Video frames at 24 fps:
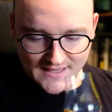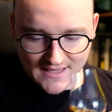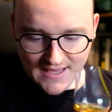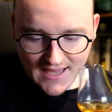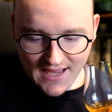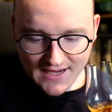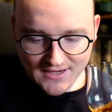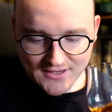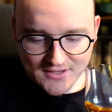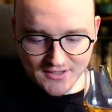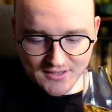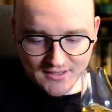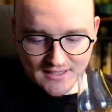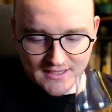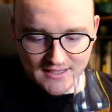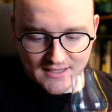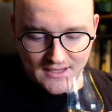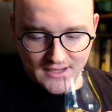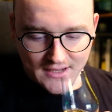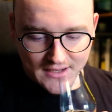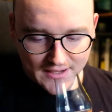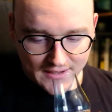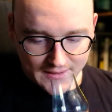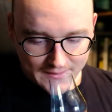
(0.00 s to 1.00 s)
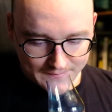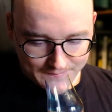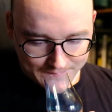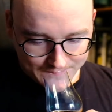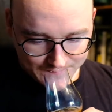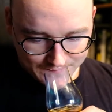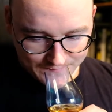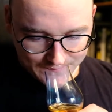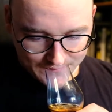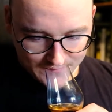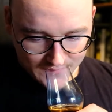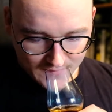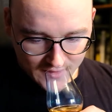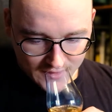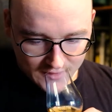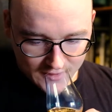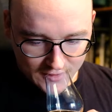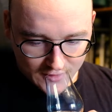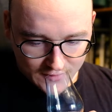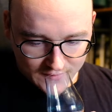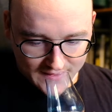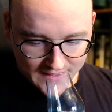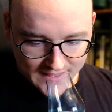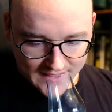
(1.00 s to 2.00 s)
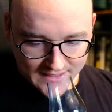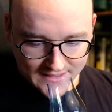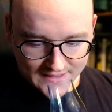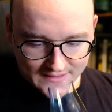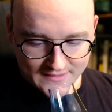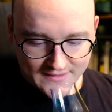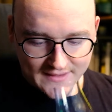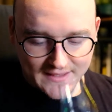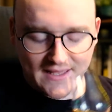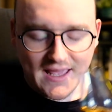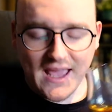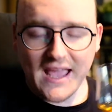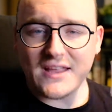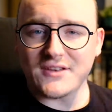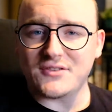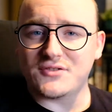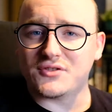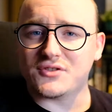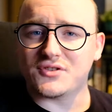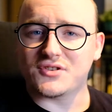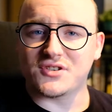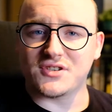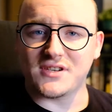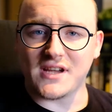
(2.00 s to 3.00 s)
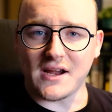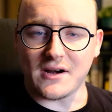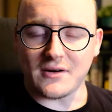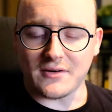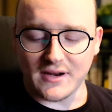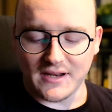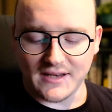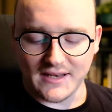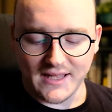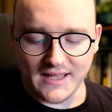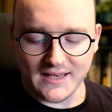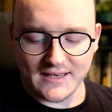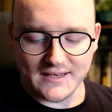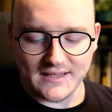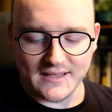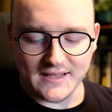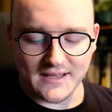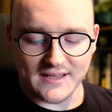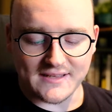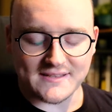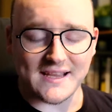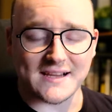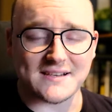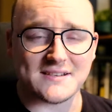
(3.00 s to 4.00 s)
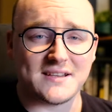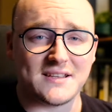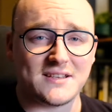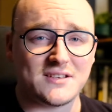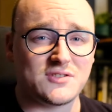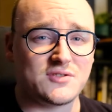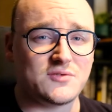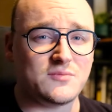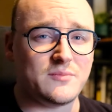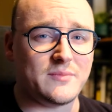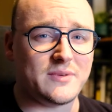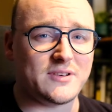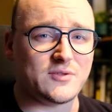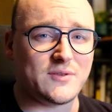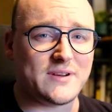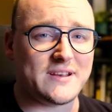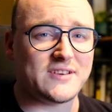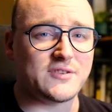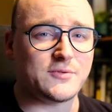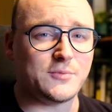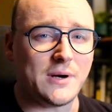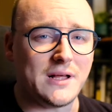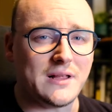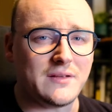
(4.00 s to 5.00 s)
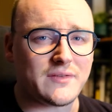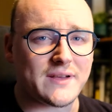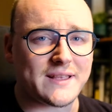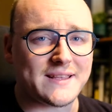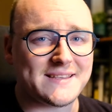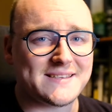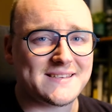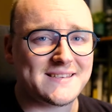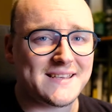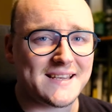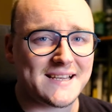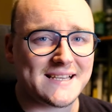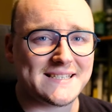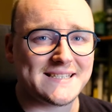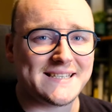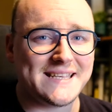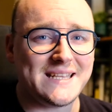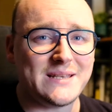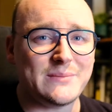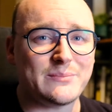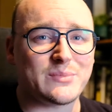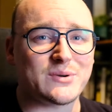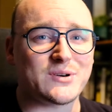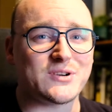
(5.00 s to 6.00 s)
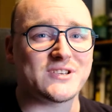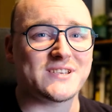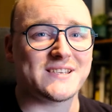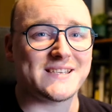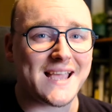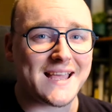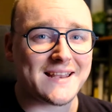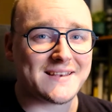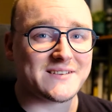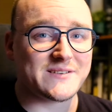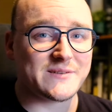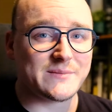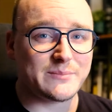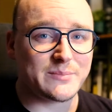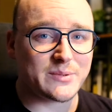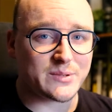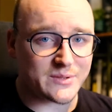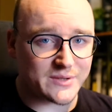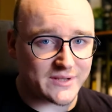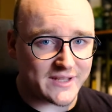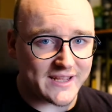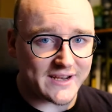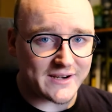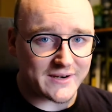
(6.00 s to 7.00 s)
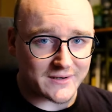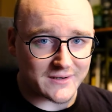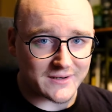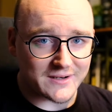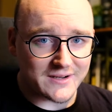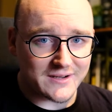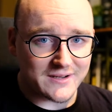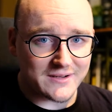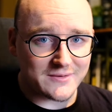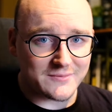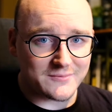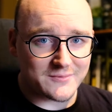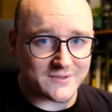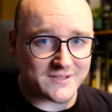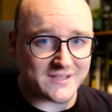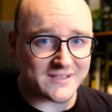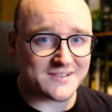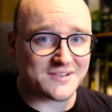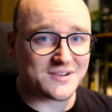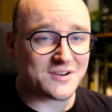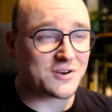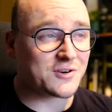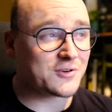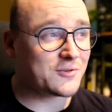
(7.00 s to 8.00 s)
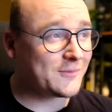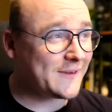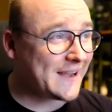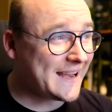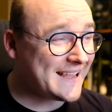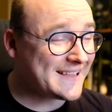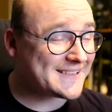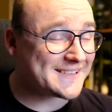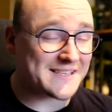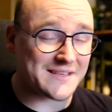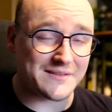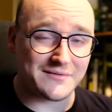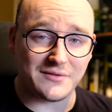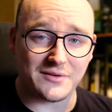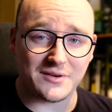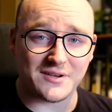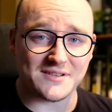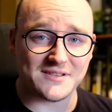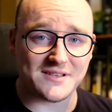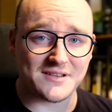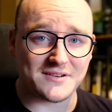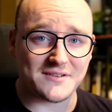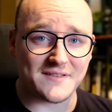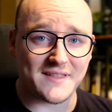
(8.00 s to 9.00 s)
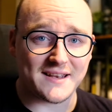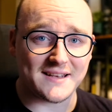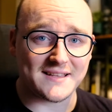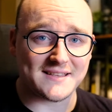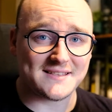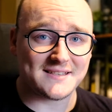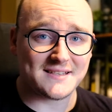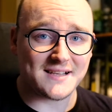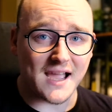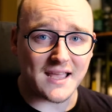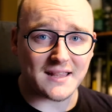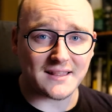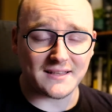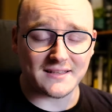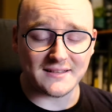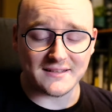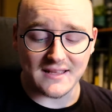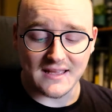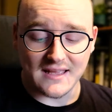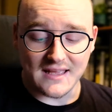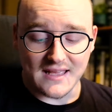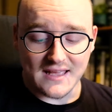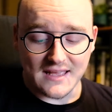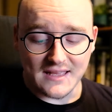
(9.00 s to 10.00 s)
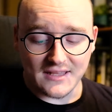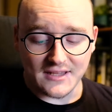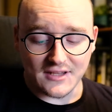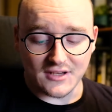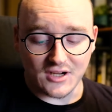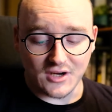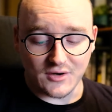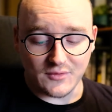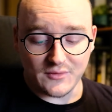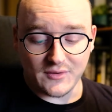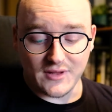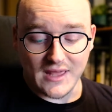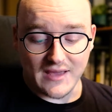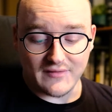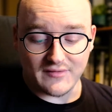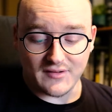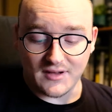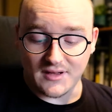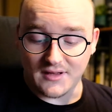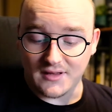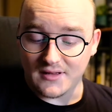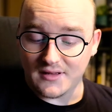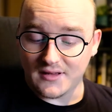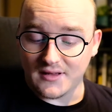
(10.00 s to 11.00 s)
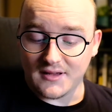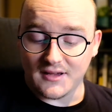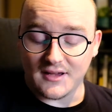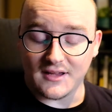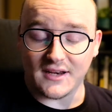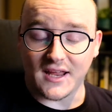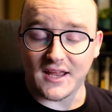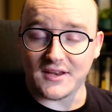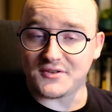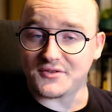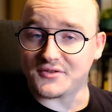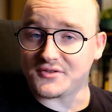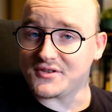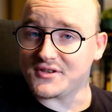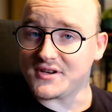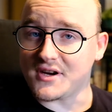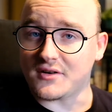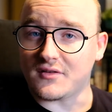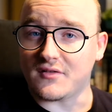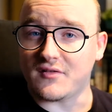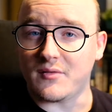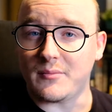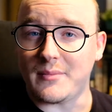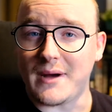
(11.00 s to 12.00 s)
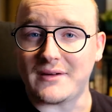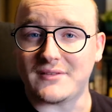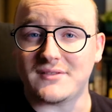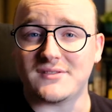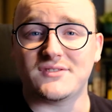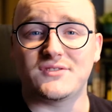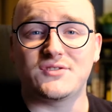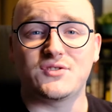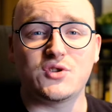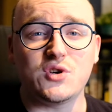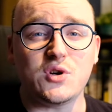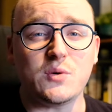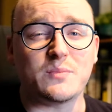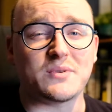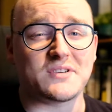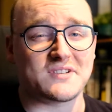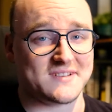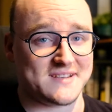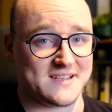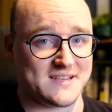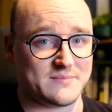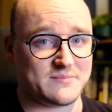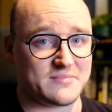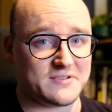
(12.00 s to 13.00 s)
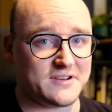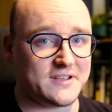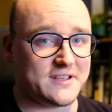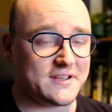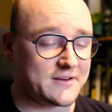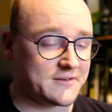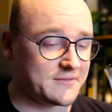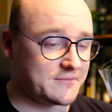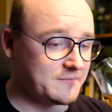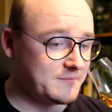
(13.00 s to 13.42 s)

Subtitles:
actually, the angel share in India is actually between 12 and 16% per year, which is crazy if you consider that in Scotland, you have an angel share of about 2% per year.